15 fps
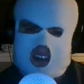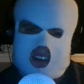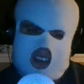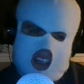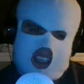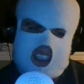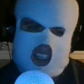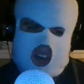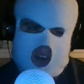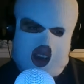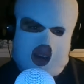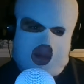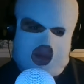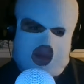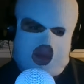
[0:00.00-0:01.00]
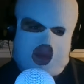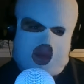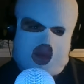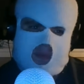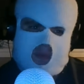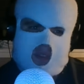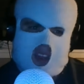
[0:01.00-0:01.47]
Disagree.
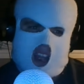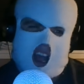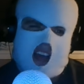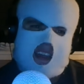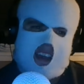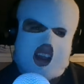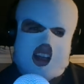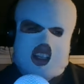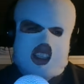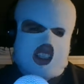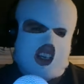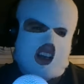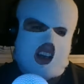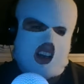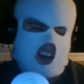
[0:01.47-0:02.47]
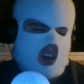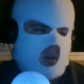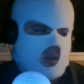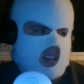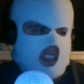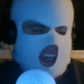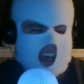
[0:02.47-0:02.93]
I think it's
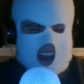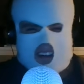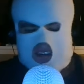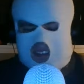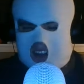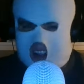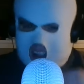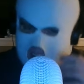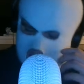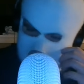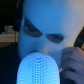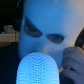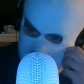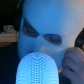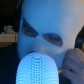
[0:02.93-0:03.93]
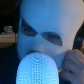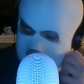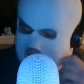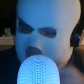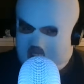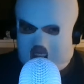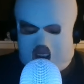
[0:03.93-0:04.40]
cool to have theory
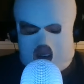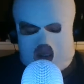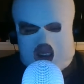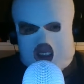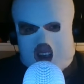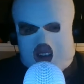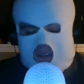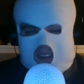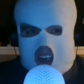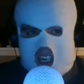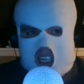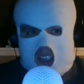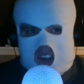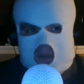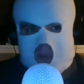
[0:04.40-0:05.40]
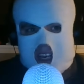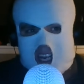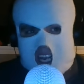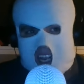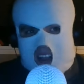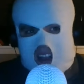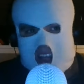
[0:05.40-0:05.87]
videos on fictional
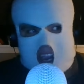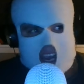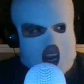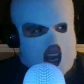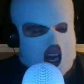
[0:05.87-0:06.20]
media like